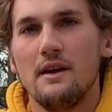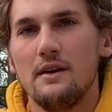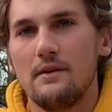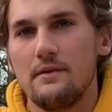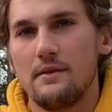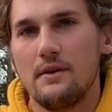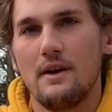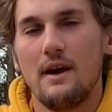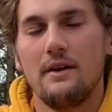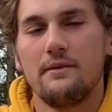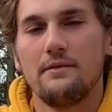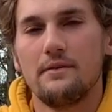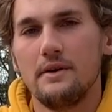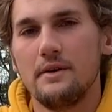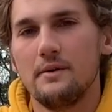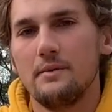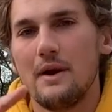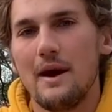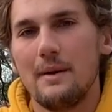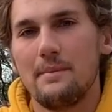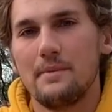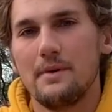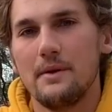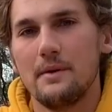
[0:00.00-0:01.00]
for every
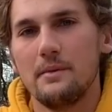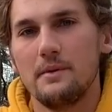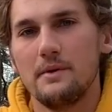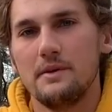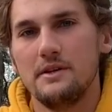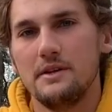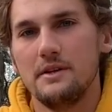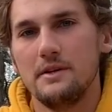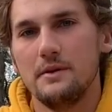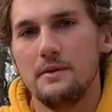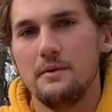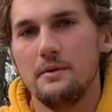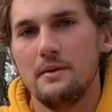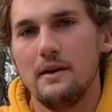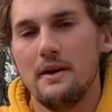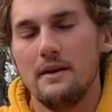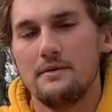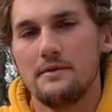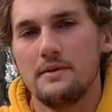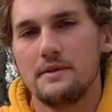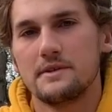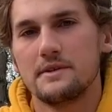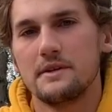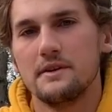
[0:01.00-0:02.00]
rep that we do
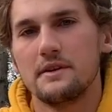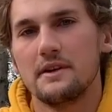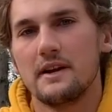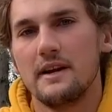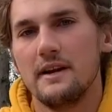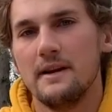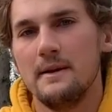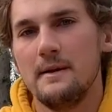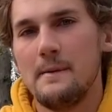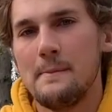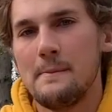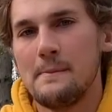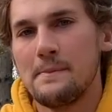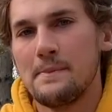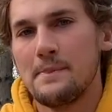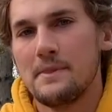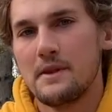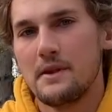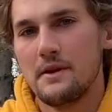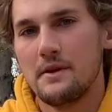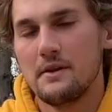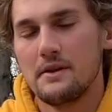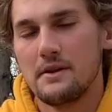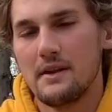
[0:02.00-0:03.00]
of the circuit,
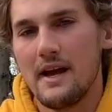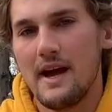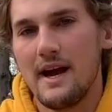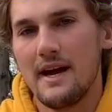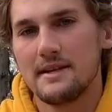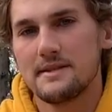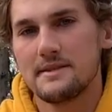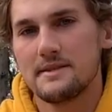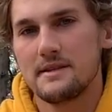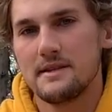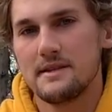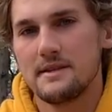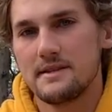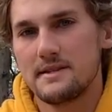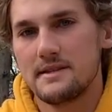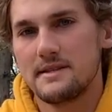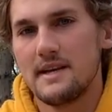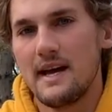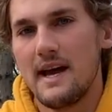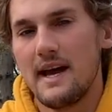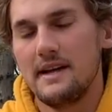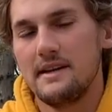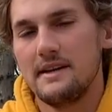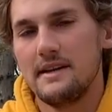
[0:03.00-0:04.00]
your last
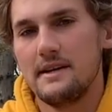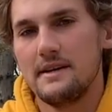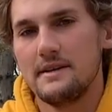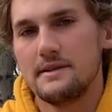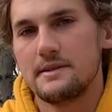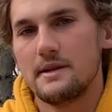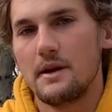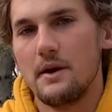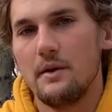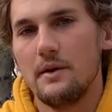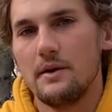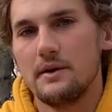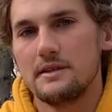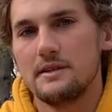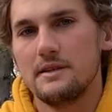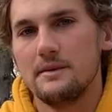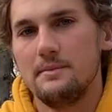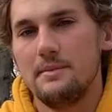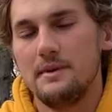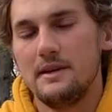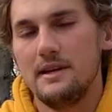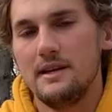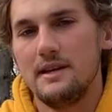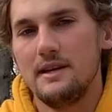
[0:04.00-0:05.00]
set is going to
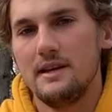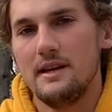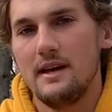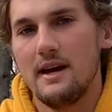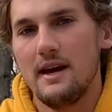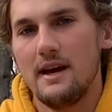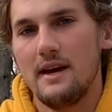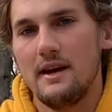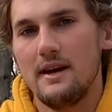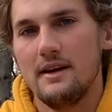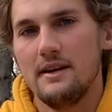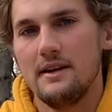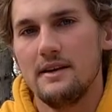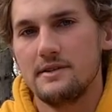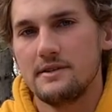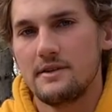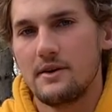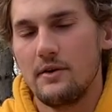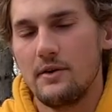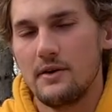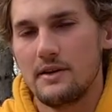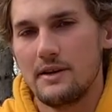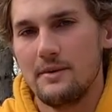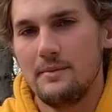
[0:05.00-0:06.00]
be
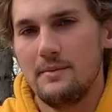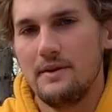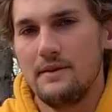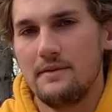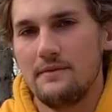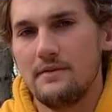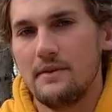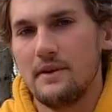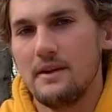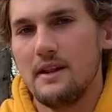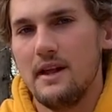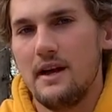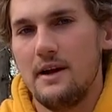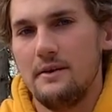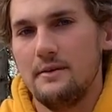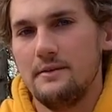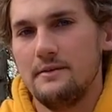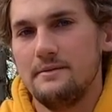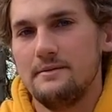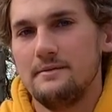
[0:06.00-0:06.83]
full out.